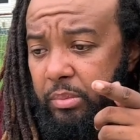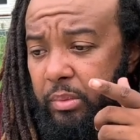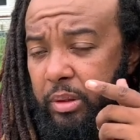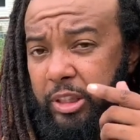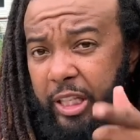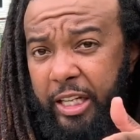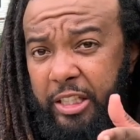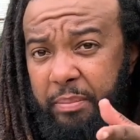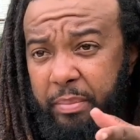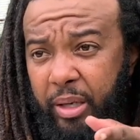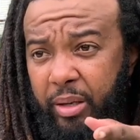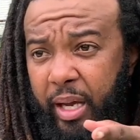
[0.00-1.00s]
changed the
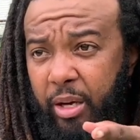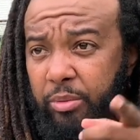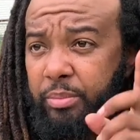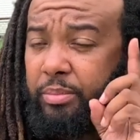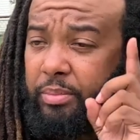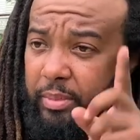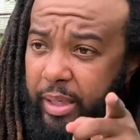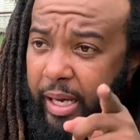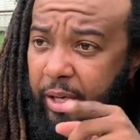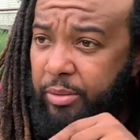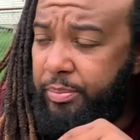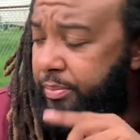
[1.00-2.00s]
belt out.
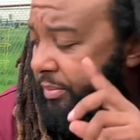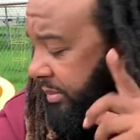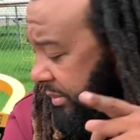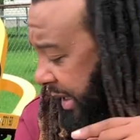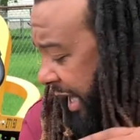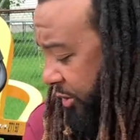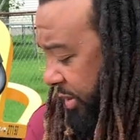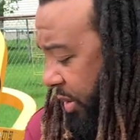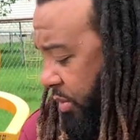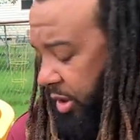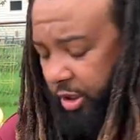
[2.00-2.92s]
Now, that's what I wanted to